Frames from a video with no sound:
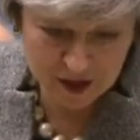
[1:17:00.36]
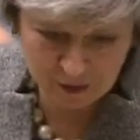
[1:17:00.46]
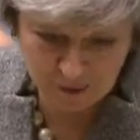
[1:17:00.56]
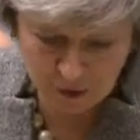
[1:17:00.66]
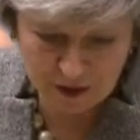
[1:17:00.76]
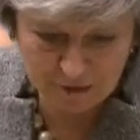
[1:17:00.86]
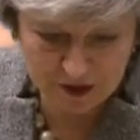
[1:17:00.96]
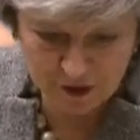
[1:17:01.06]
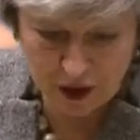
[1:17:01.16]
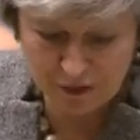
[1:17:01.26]
said before, I've
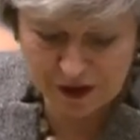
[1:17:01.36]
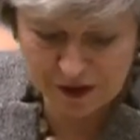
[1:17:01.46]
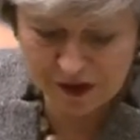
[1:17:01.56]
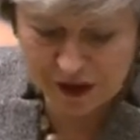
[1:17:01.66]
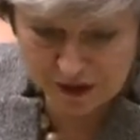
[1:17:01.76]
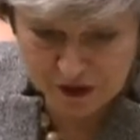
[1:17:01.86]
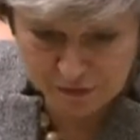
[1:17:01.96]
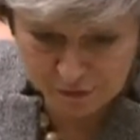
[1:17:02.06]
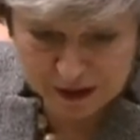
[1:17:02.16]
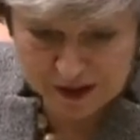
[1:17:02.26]
described it as
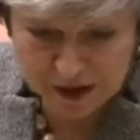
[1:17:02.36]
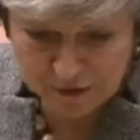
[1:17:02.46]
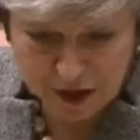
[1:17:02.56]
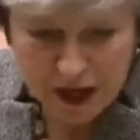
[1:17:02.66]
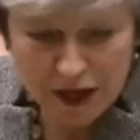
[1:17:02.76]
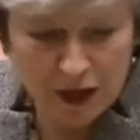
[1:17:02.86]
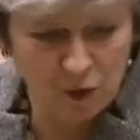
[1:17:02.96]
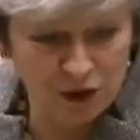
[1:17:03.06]
divisive. It